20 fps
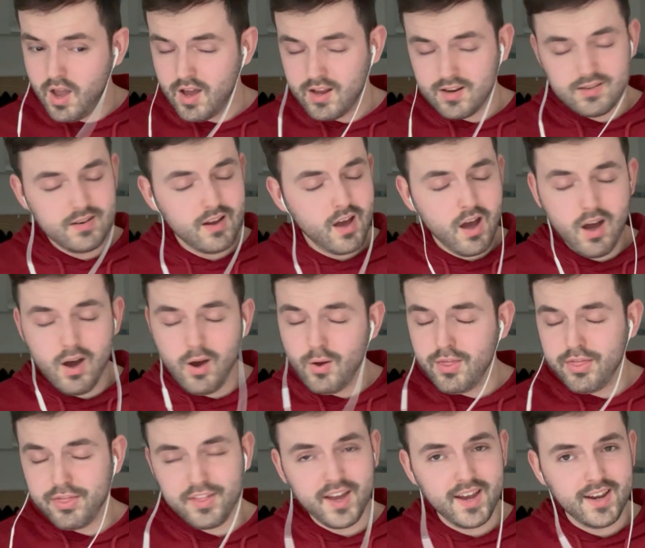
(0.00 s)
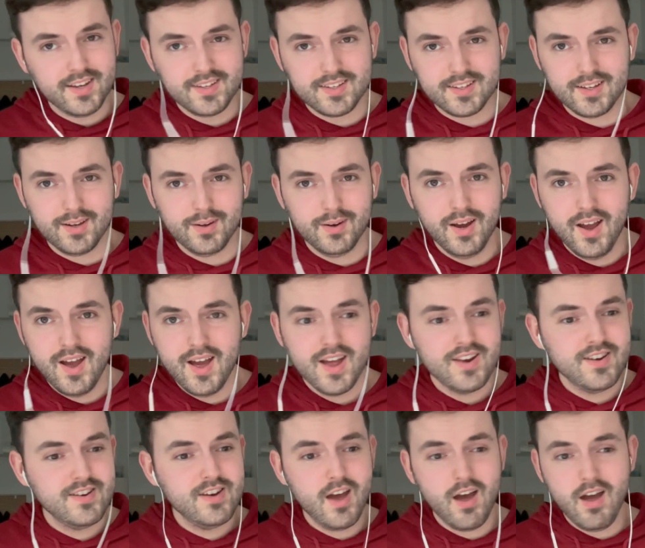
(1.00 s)
No, thank you.
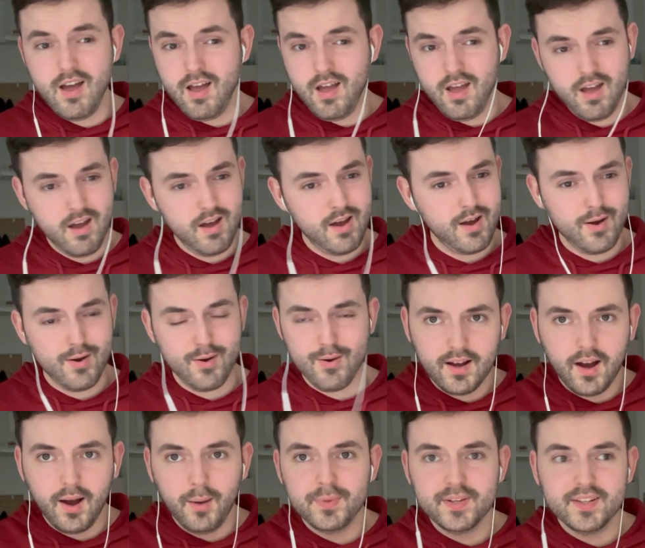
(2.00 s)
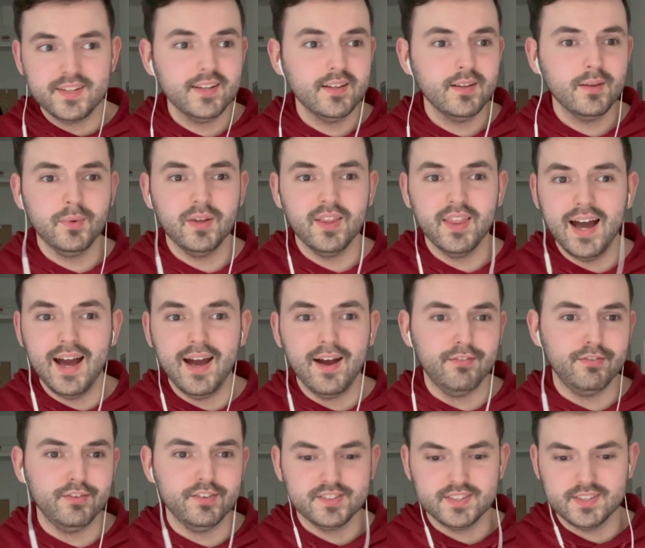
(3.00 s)
No. Can't be dealing with that
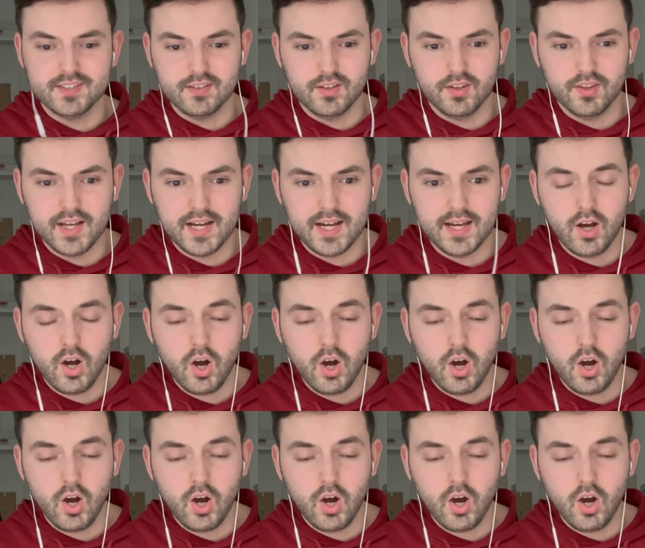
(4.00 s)
every single night.